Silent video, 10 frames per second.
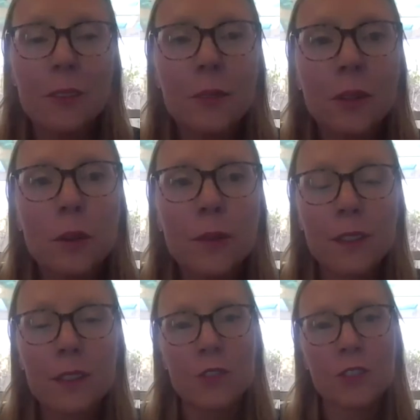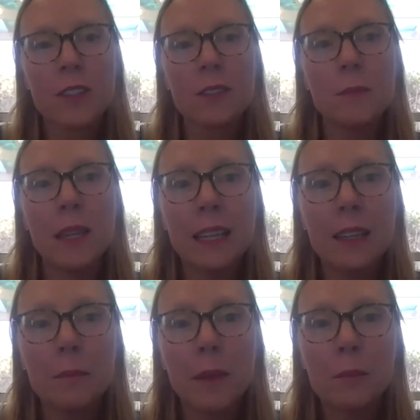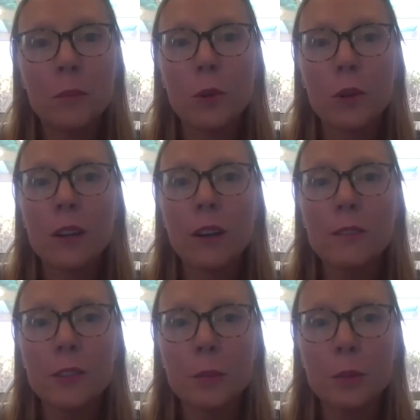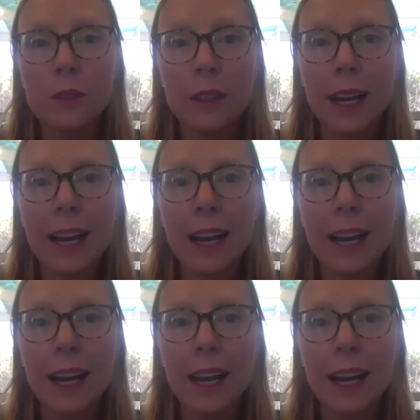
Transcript: know if it's just making men more comfortable.